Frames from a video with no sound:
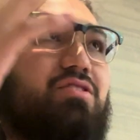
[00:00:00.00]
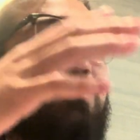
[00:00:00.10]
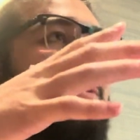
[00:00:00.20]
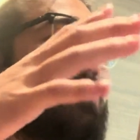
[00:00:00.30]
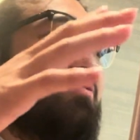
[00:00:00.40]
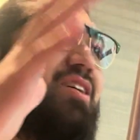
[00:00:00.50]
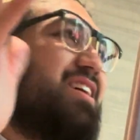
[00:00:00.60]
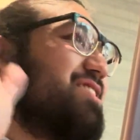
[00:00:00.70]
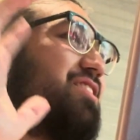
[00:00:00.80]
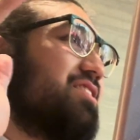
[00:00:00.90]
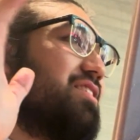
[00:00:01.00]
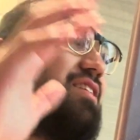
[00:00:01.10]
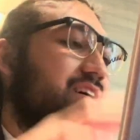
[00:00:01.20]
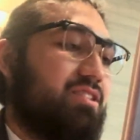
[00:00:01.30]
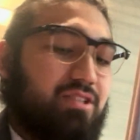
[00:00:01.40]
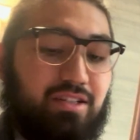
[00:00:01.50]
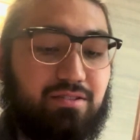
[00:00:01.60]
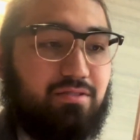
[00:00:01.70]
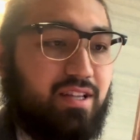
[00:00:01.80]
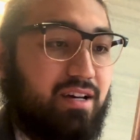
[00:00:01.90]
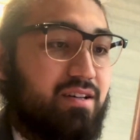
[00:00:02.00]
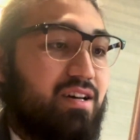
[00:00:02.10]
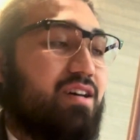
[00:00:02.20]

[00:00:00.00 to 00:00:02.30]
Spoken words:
in the world, right, that's not DEI, so I don't include that.